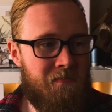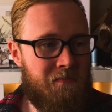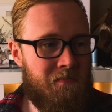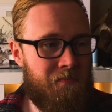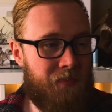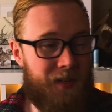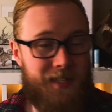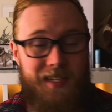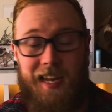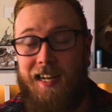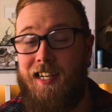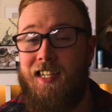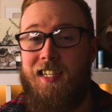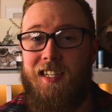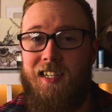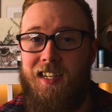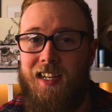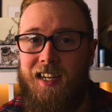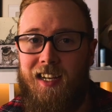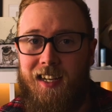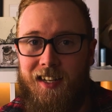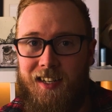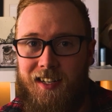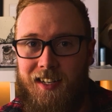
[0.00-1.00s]

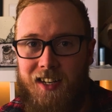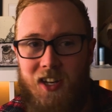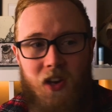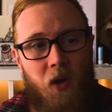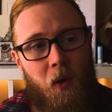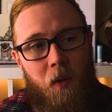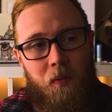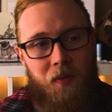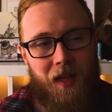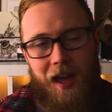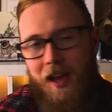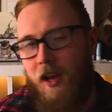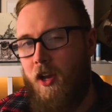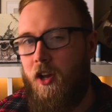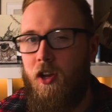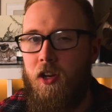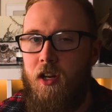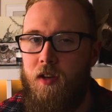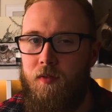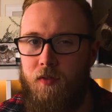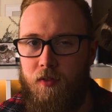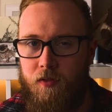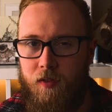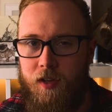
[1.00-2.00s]
potentially not that good
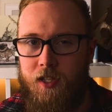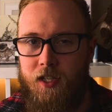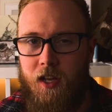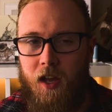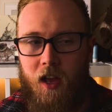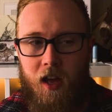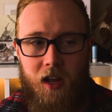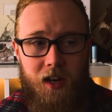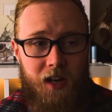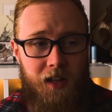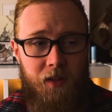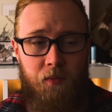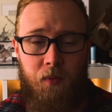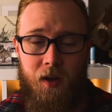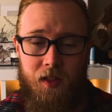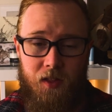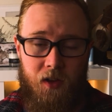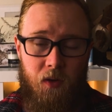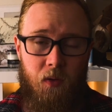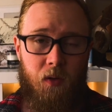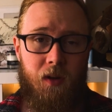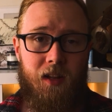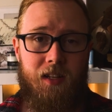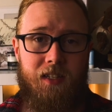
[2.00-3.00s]
of a return. And where the
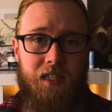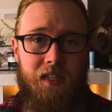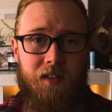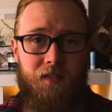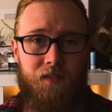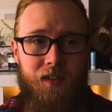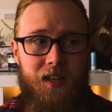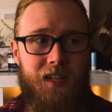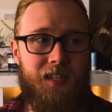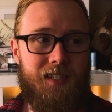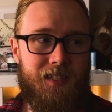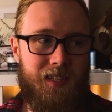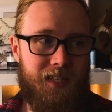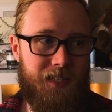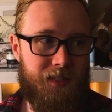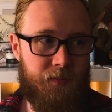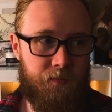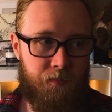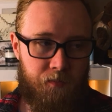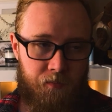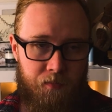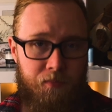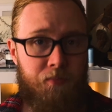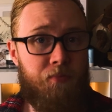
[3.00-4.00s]
quality of this is
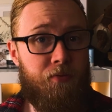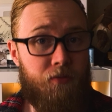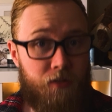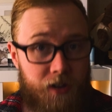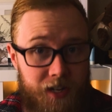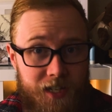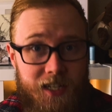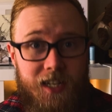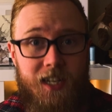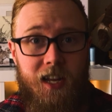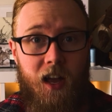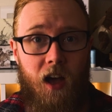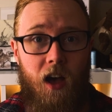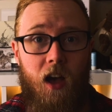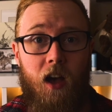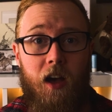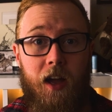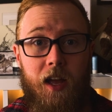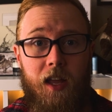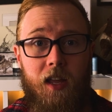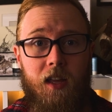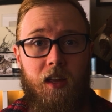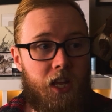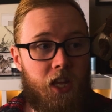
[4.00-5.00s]
pretty
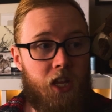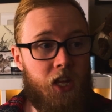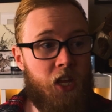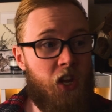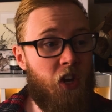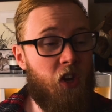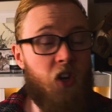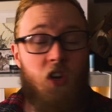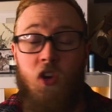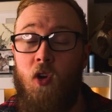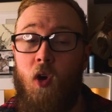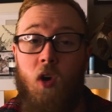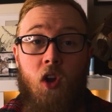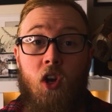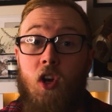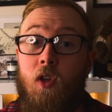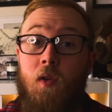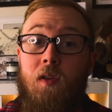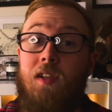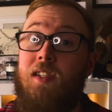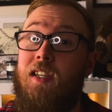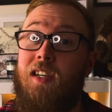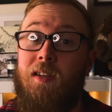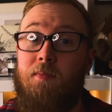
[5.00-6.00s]
high, you're not
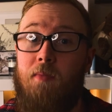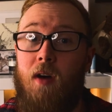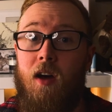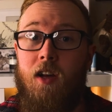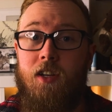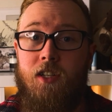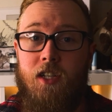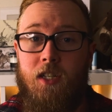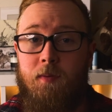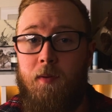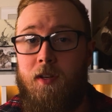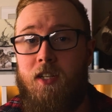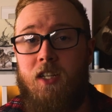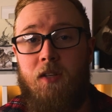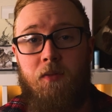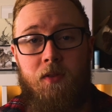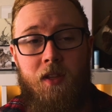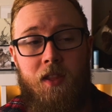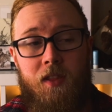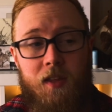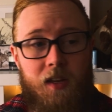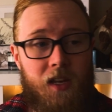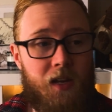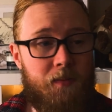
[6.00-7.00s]
losing much, especially when
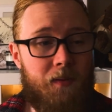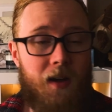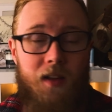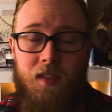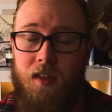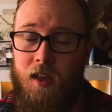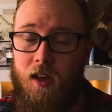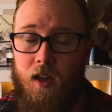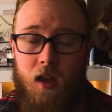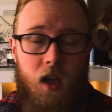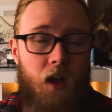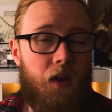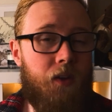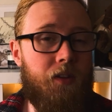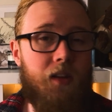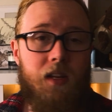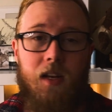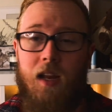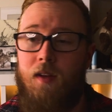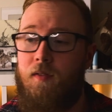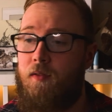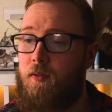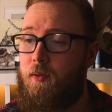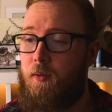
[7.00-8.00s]
you think about the encoding
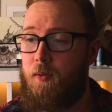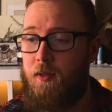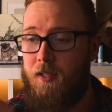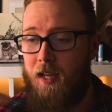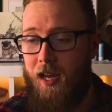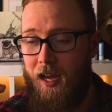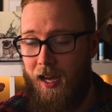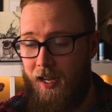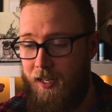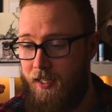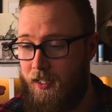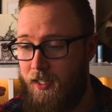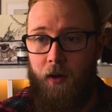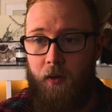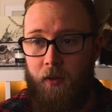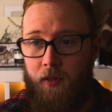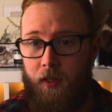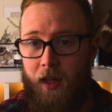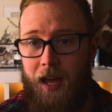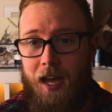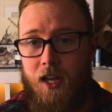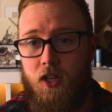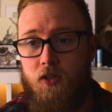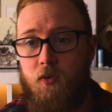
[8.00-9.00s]
levels and
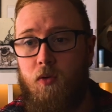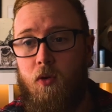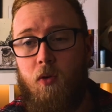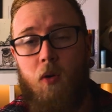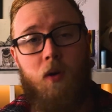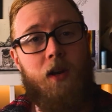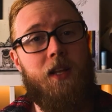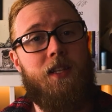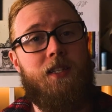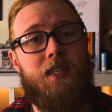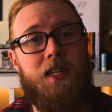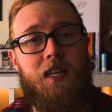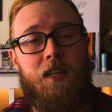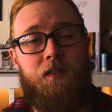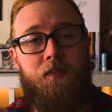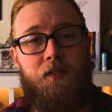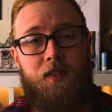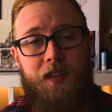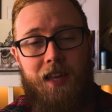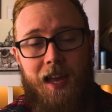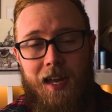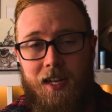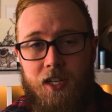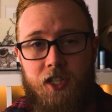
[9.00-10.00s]
the actual quality for
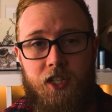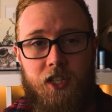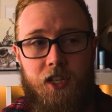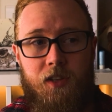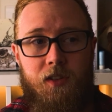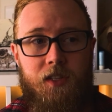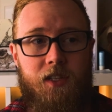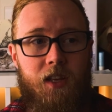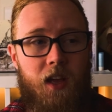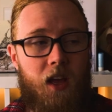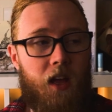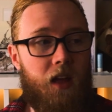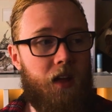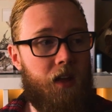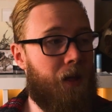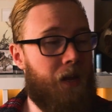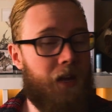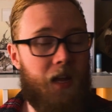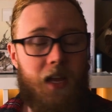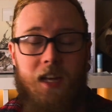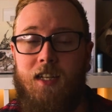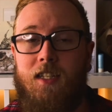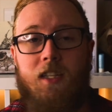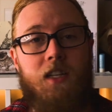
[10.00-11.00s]
the end user.
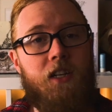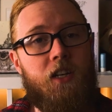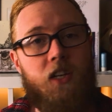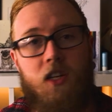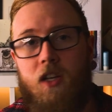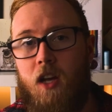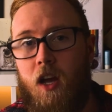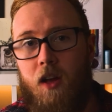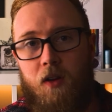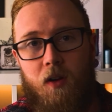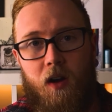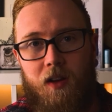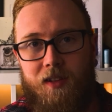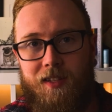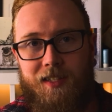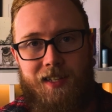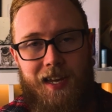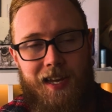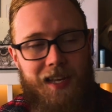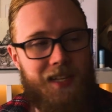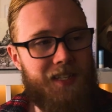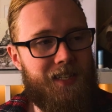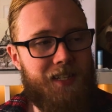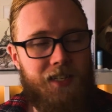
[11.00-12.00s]
It's gonna go
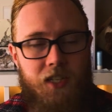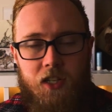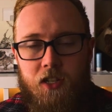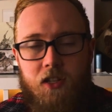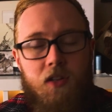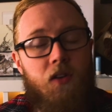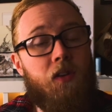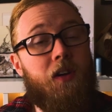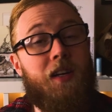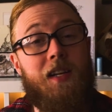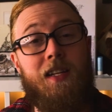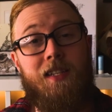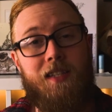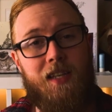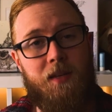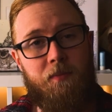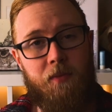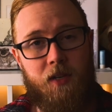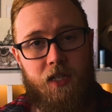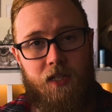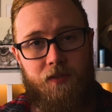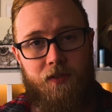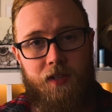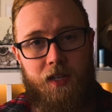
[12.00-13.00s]
untainted. You're not gonna see
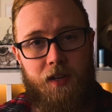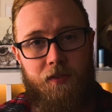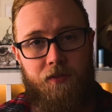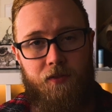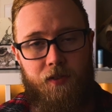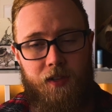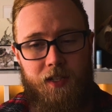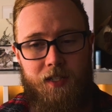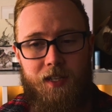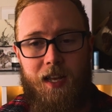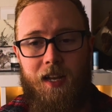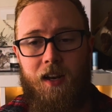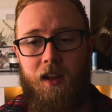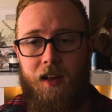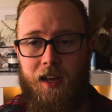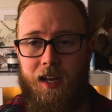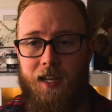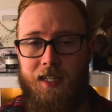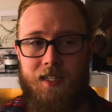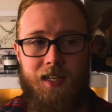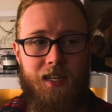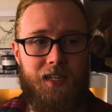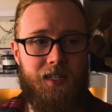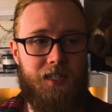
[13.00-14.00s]
much of a difference. And like I
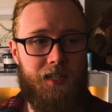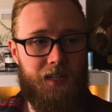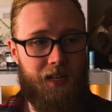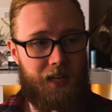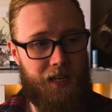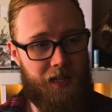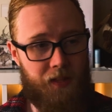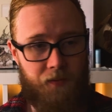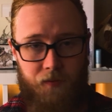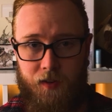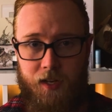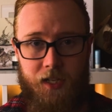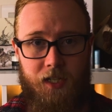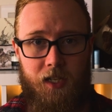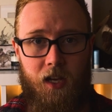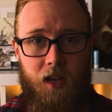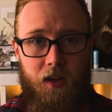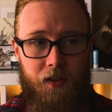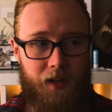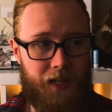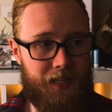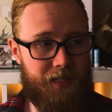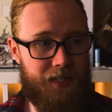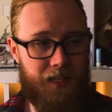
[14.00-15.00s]
said in the video,
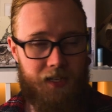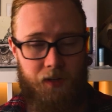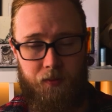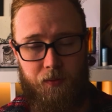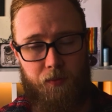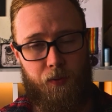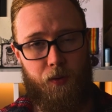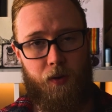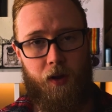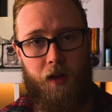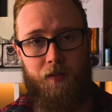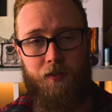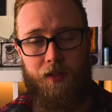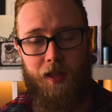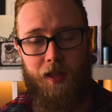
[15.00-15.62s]
and I said it when we were over